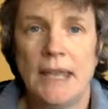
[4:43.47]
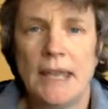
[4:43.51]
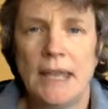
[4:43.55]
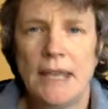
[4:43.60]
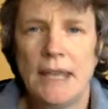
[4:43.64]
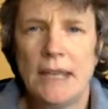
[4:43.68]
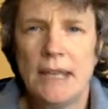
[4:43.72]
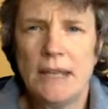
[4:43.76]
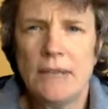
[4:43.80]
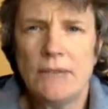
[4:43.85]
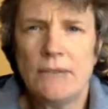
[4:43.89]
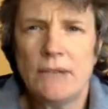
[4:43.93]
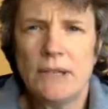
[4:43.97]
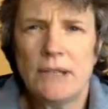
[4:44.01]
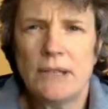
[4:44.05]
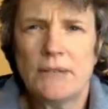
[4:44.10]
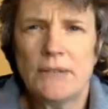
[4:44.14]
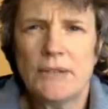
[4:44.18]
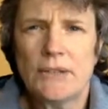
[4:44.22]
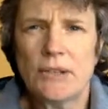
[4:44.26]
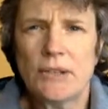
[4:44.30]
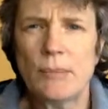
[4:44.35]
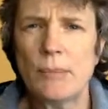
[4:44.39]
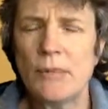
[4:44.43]
even if
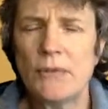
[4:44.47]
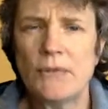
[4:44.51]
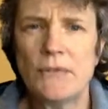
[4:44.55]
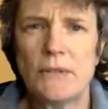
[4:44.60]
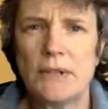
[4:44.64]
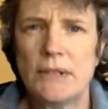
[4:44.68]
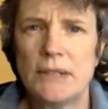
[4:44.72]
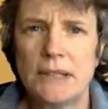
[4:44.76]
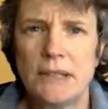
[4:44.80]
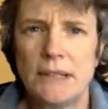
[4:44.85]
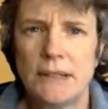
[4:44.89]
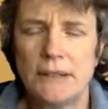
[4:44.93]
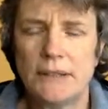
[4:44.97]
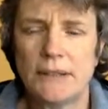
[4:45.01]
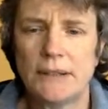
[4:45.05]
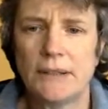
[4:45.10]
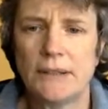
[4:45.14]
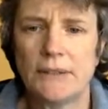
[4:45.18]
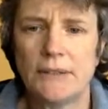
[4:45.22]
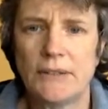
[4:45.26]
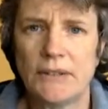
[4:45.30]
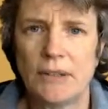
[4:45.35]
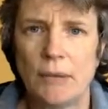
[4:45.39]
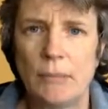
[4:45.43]
some of the
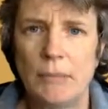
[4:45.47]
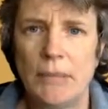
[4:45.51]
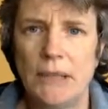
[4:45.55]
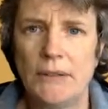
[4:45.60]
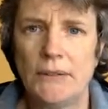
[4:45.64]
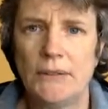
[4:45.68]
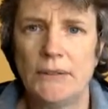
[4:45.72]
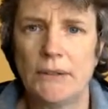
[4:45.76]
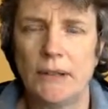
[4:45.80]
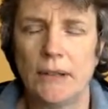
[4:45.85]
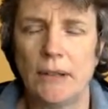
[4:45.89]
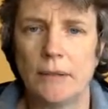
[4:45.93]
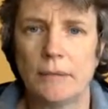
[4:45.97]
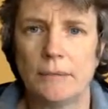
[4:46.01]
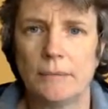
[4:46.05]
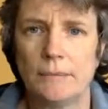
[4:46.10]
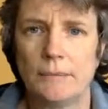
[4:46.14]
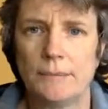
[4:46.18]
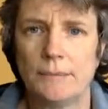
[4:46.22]
details are missing.